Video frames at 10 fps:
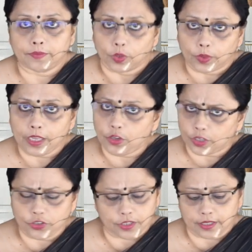Okay, you
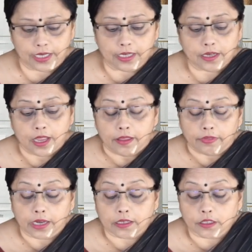can just see it.
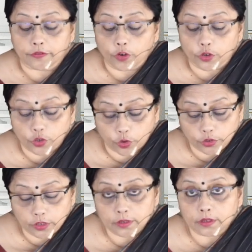That is for your
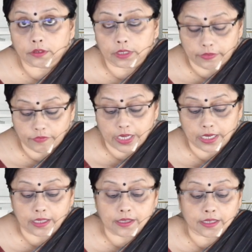
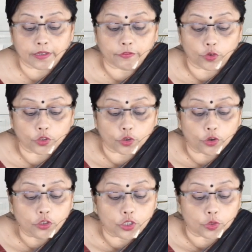convenience and for
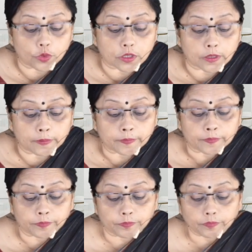your use.
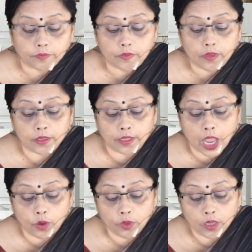
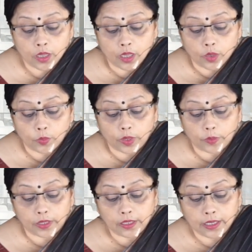Now we
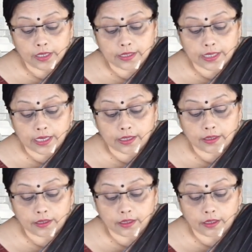will take
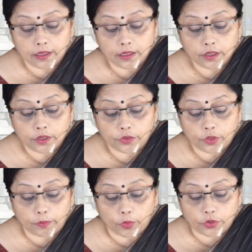a
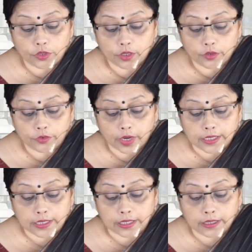report
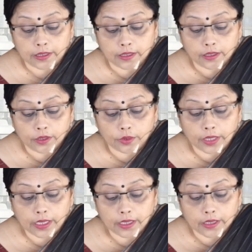writing.
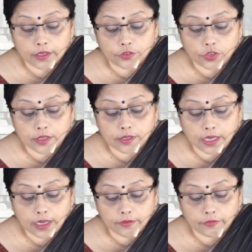Okay, just
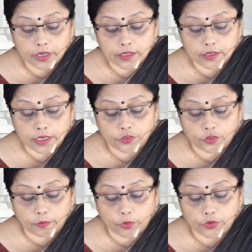see, first is
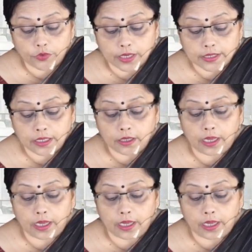report writing.